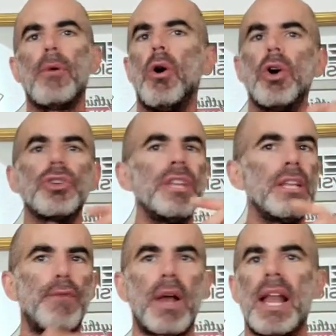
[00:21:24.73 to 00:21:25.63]
All you need
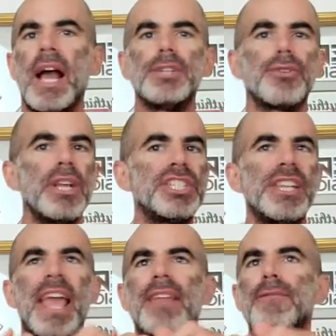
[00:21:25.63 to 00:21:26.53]
is fucking
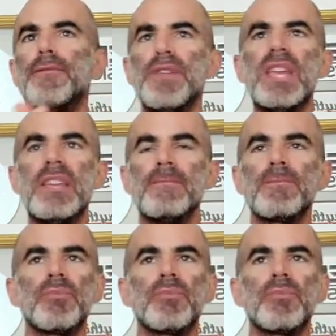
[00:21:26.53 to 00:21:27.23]
hydration and feet.